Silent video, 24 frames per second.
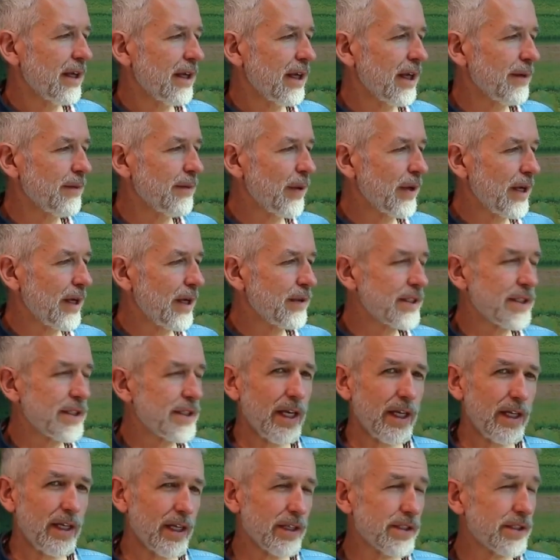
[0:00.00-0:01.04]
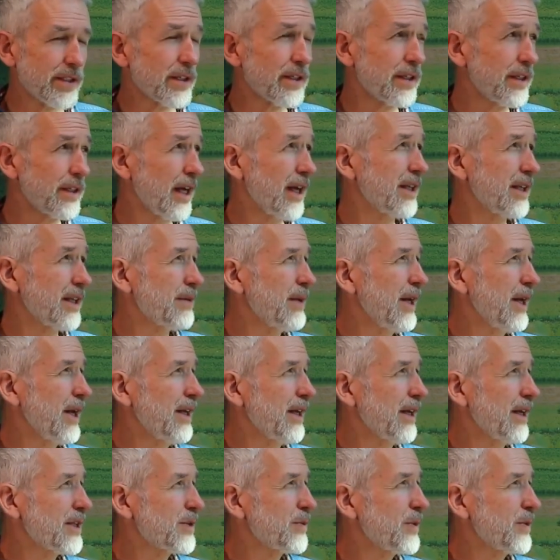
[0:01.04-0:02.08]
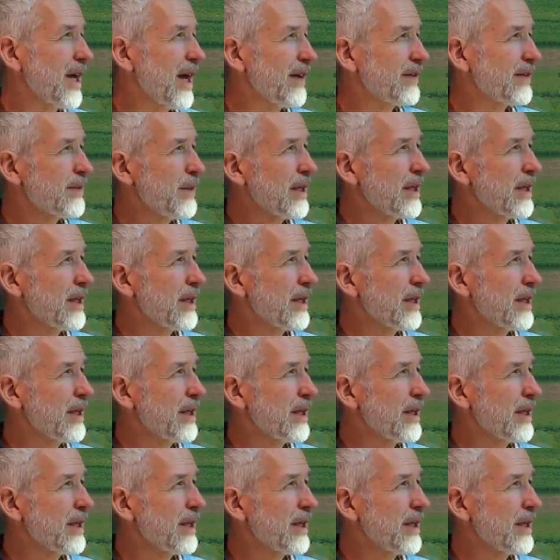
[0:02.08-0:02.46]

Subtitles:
And what I was saying yesterday in the meeting is we have to